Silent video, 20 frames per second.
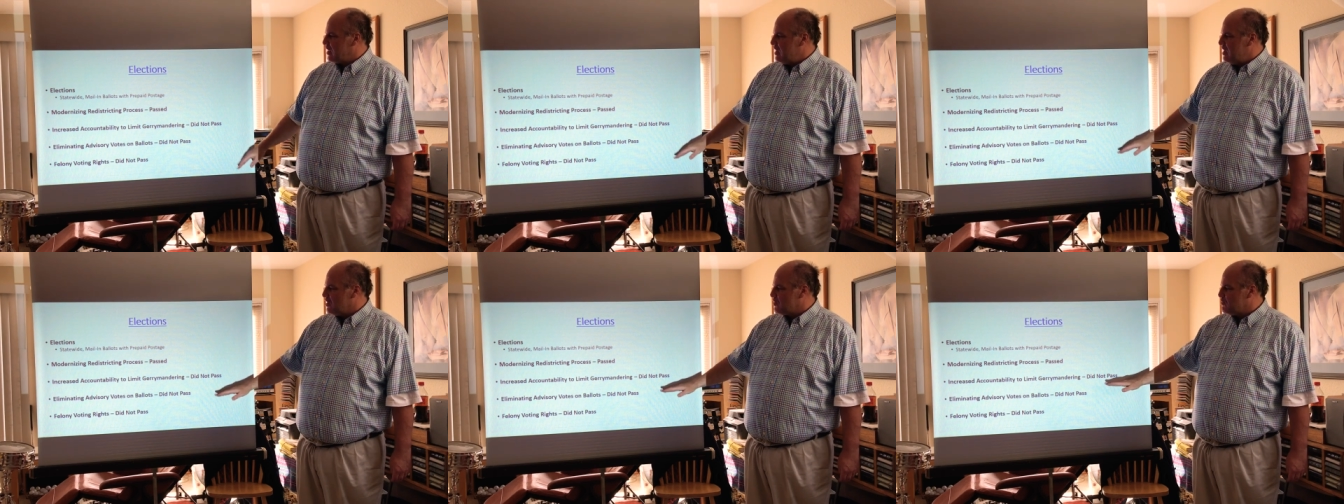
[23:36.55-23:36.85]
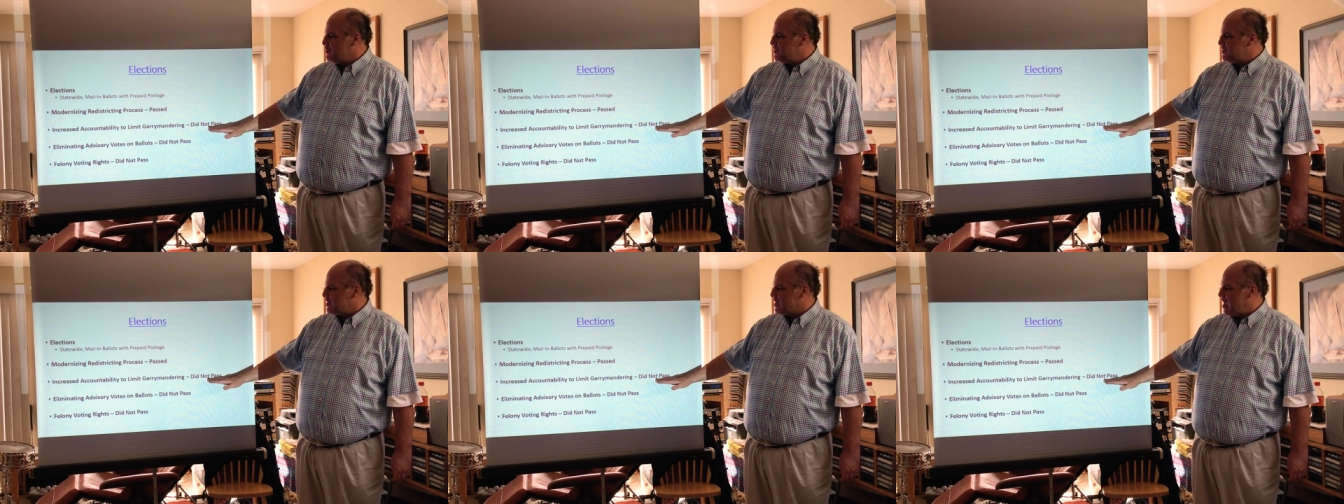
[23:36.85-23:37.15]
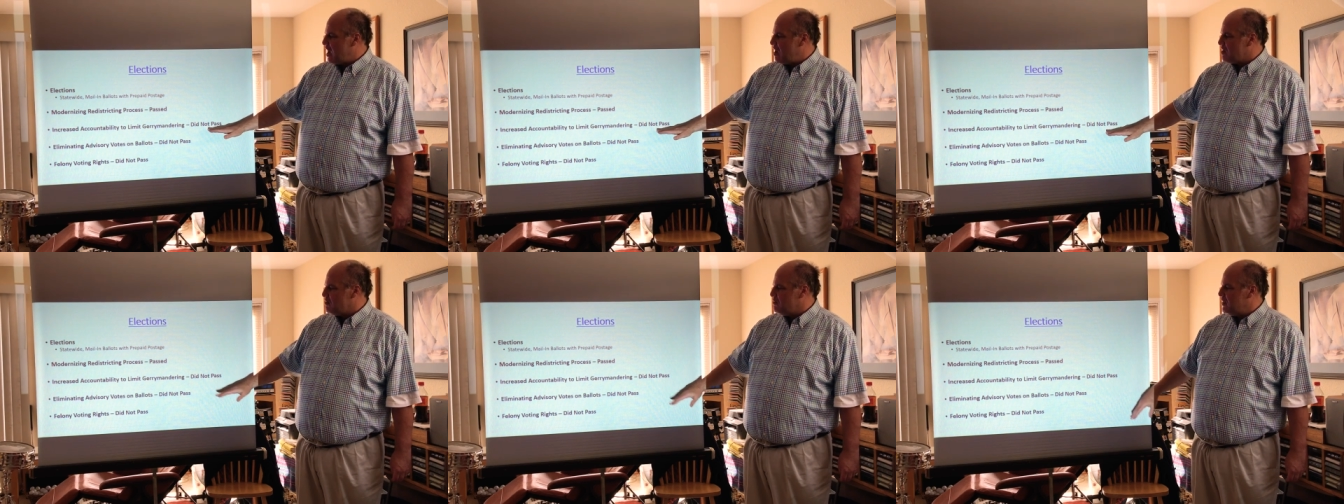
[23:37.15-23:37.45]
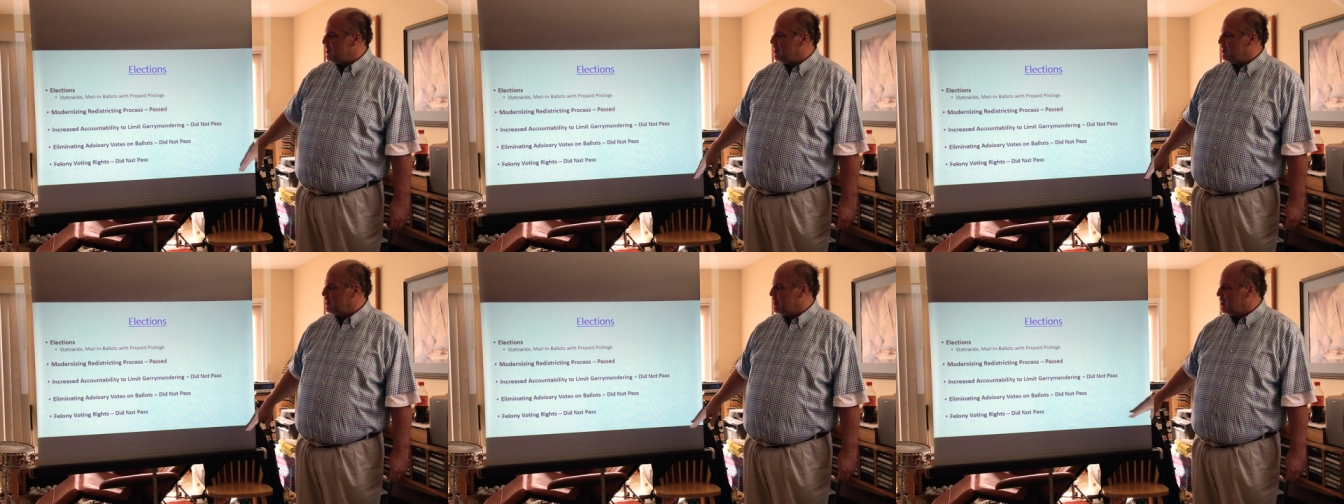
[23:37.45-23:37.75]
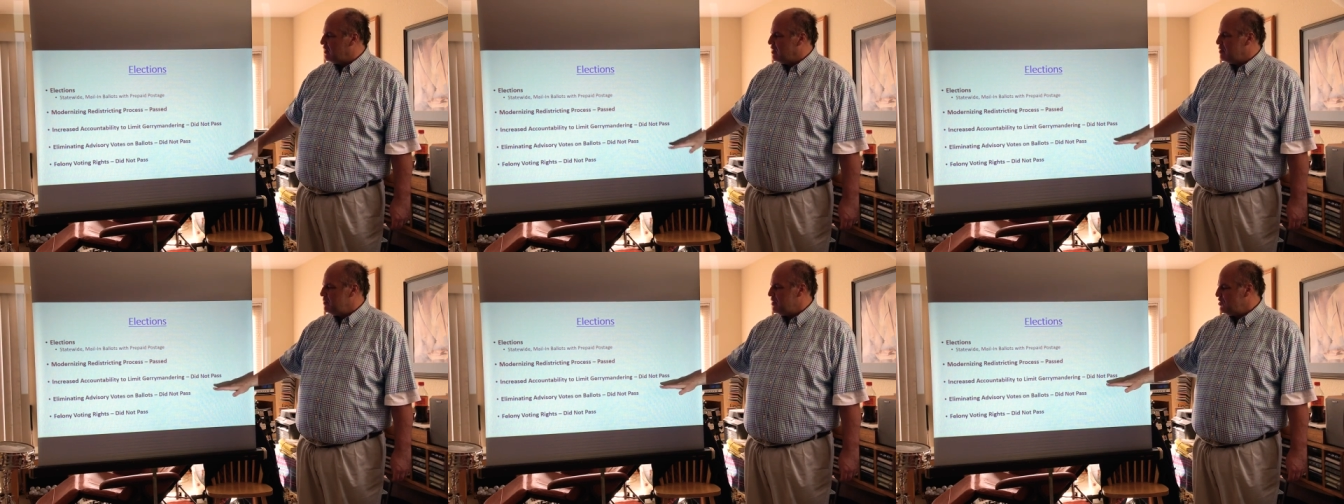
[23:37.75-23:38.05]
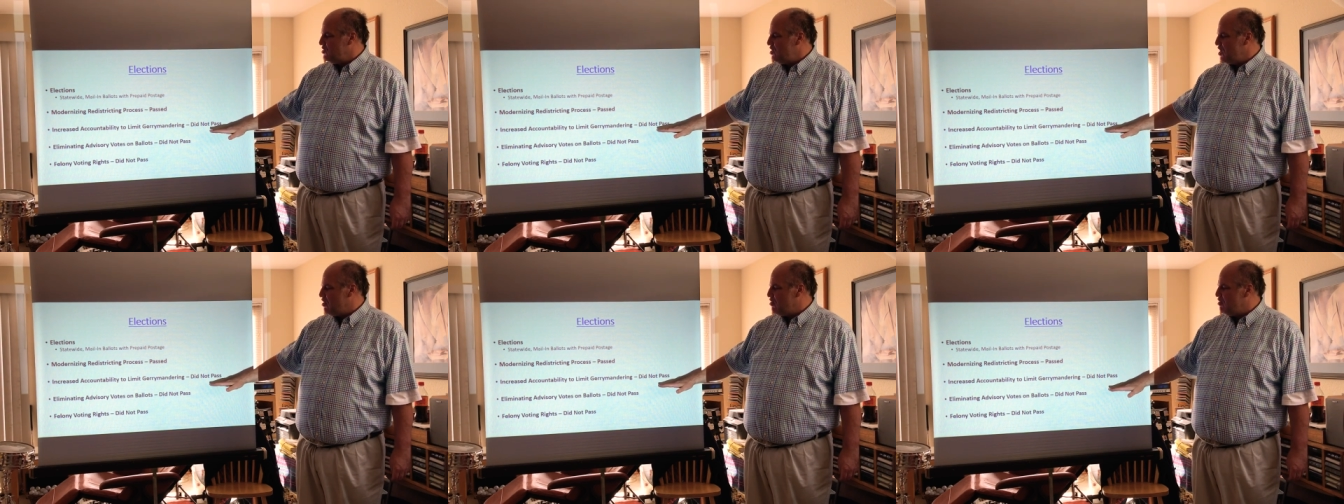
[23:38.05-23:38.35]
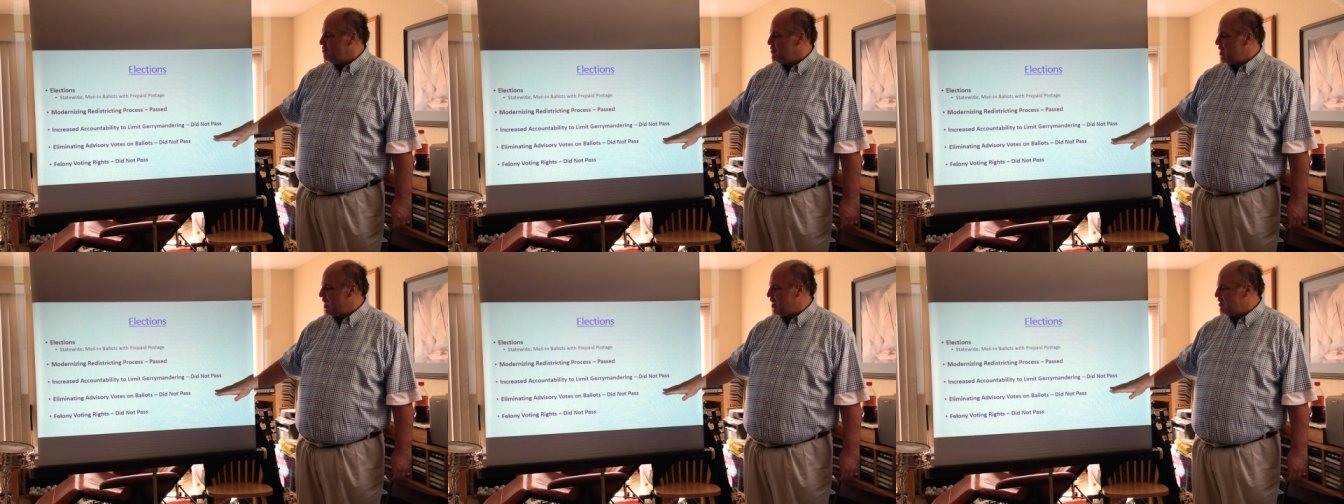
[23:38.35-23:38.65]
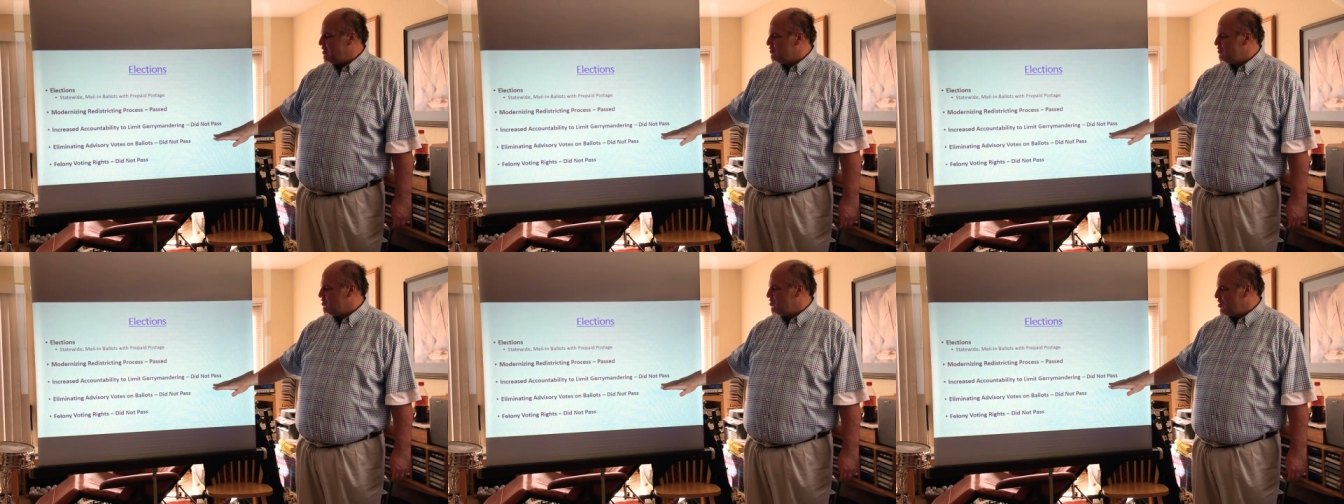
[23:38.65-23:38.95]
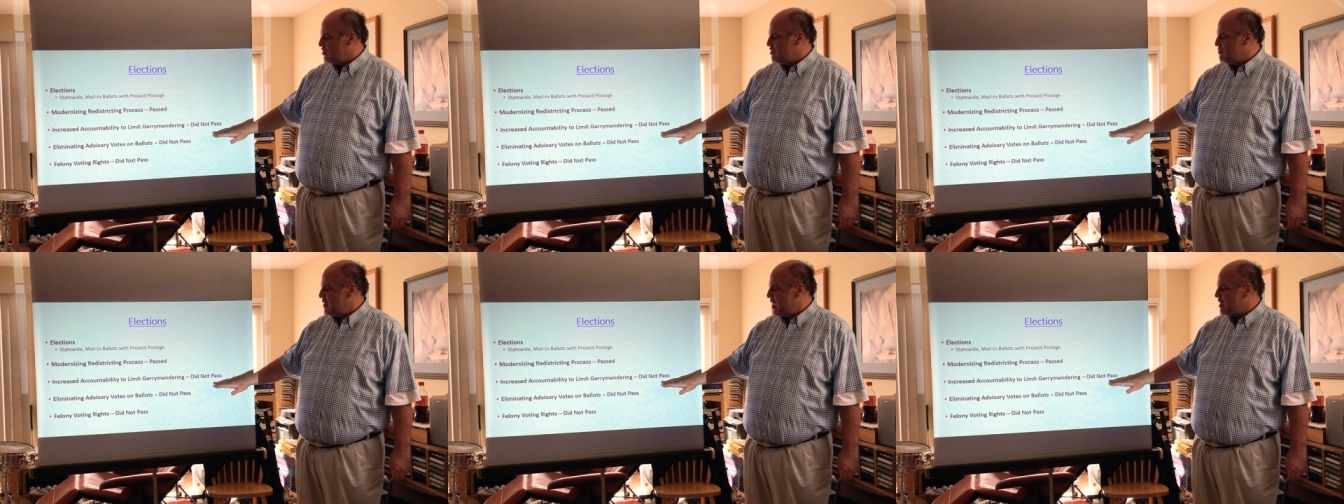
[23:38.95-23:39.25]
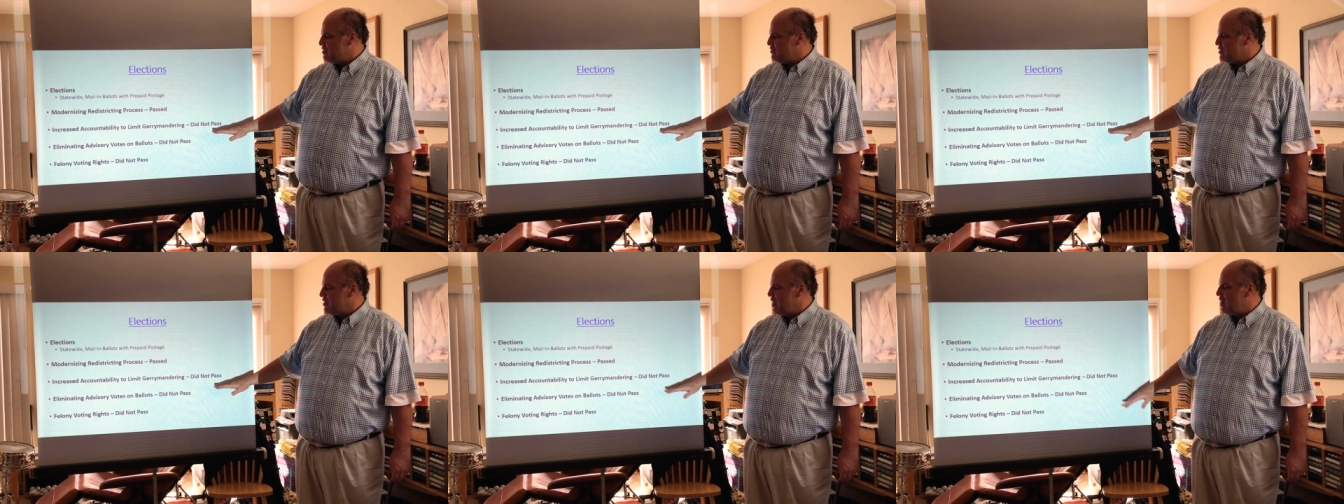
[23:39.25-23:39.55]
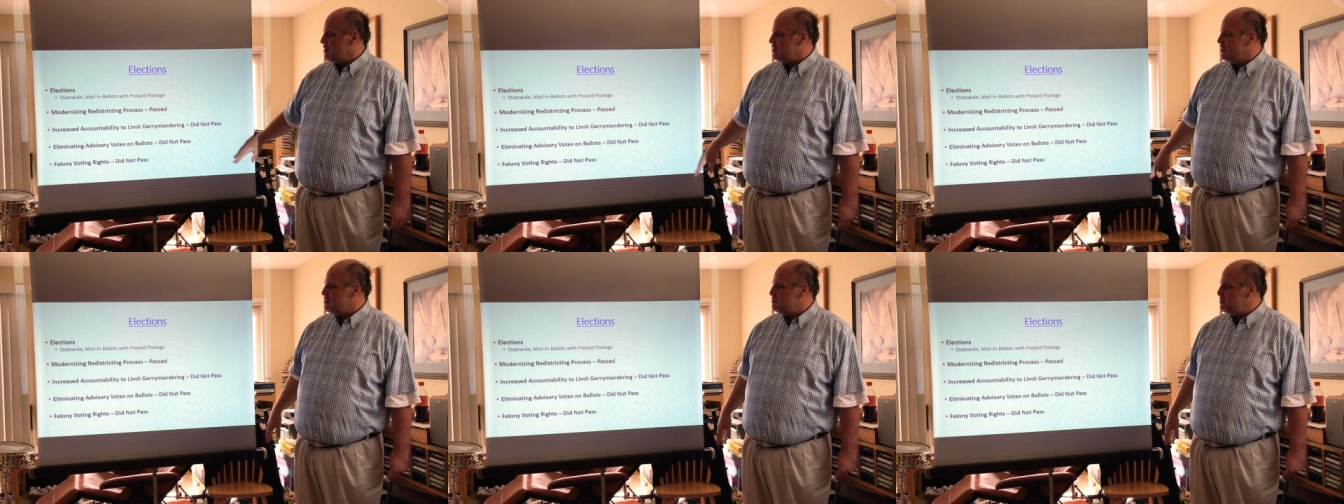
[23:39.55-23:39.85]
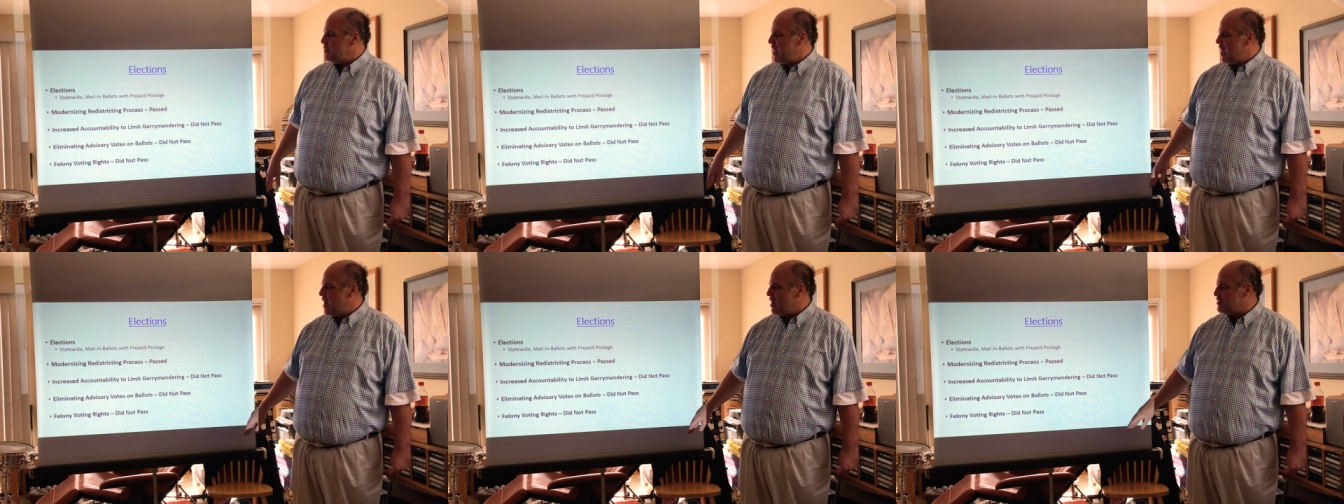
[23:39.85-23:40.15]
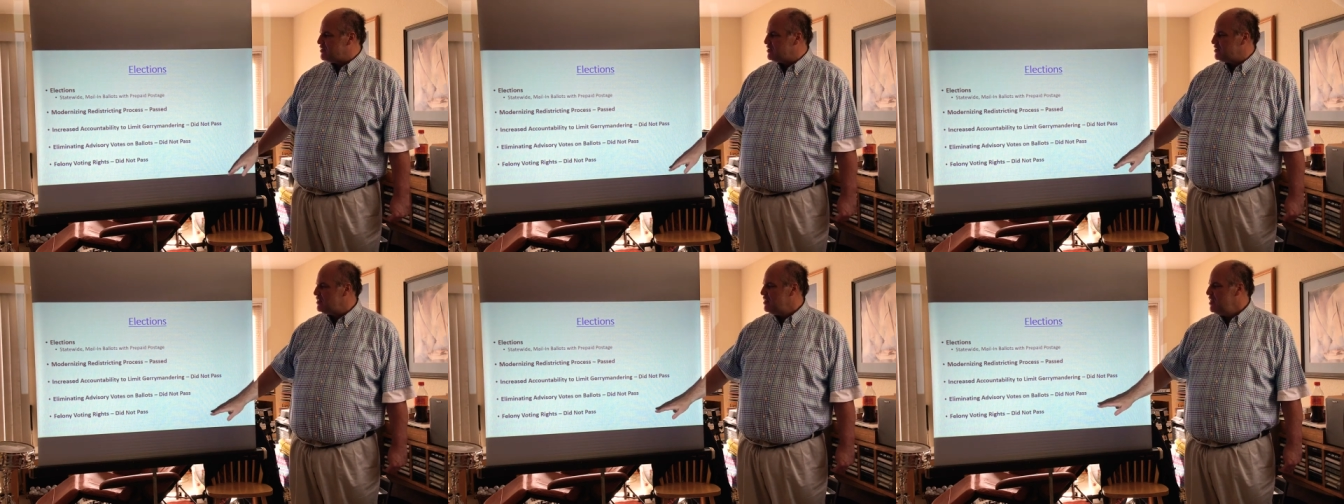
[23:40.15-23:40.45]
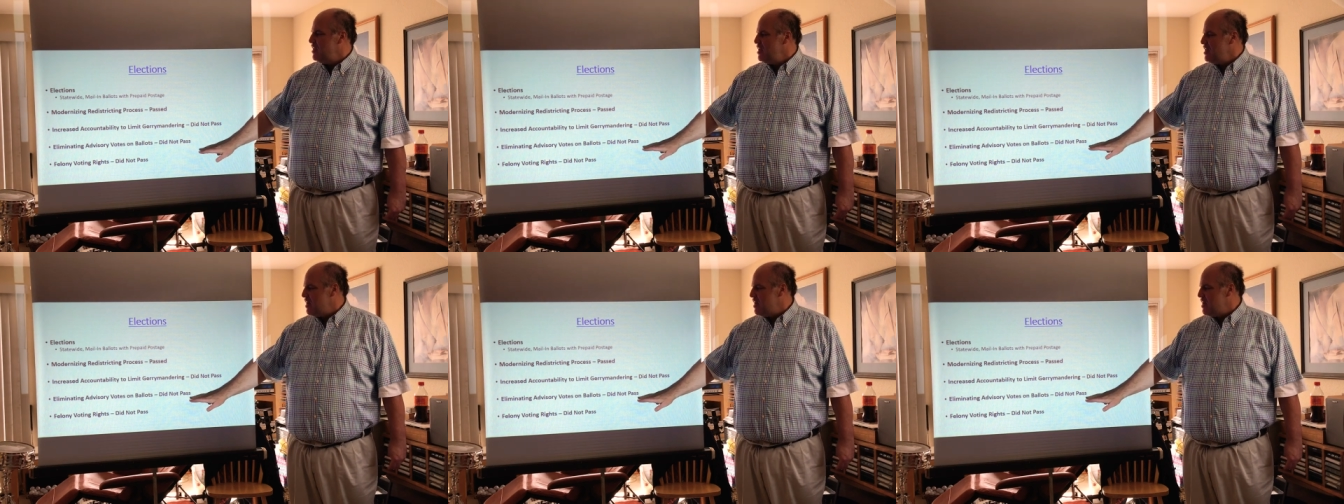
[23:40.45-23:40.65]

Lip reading: Increased accountability to limit gerrymandering, that didn't pass.